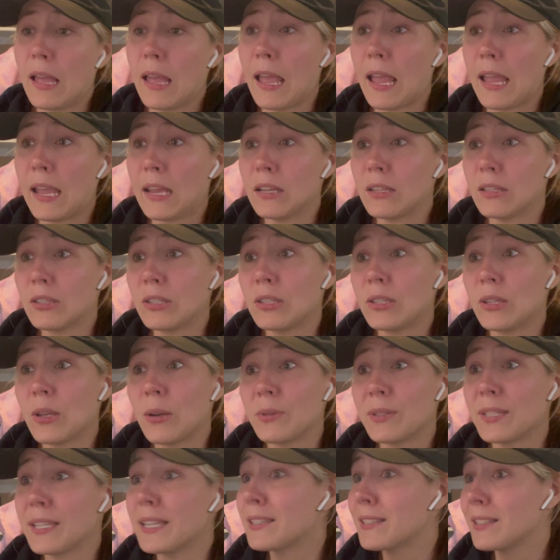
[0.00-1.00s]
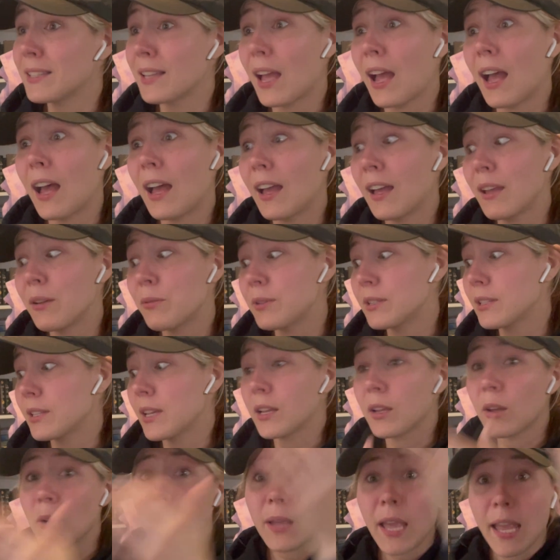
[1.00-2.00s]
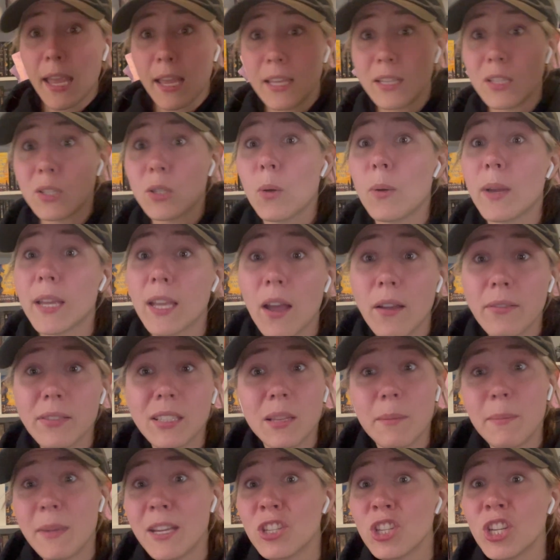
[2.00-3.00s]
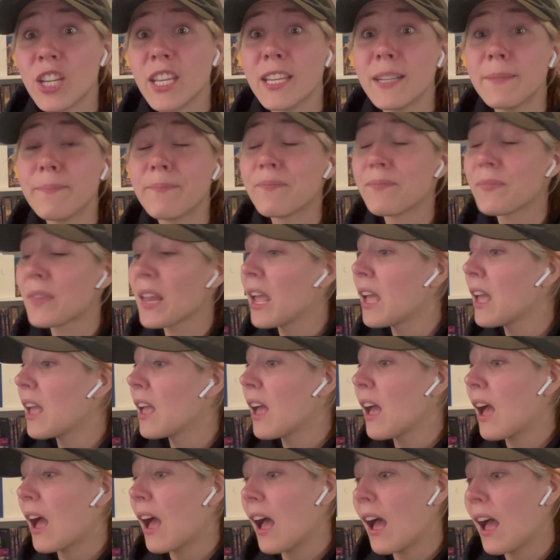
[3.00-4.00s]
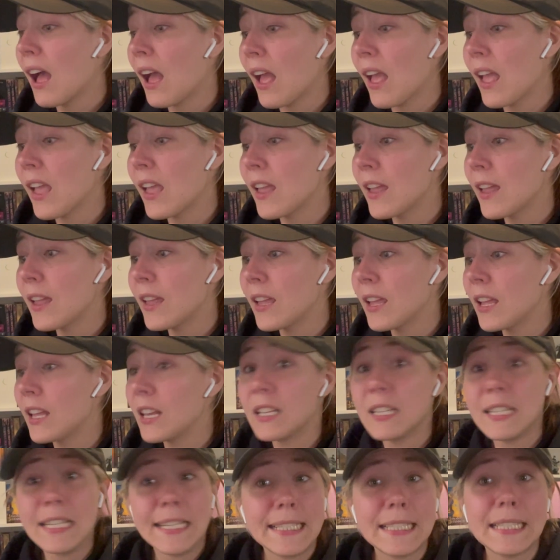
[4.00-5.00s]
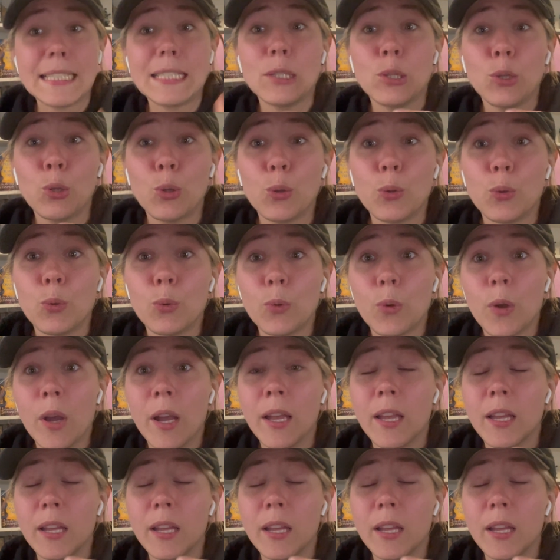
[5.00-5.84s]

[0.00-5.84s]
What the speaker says: And so since I was like, okay, it's going off submission, I need to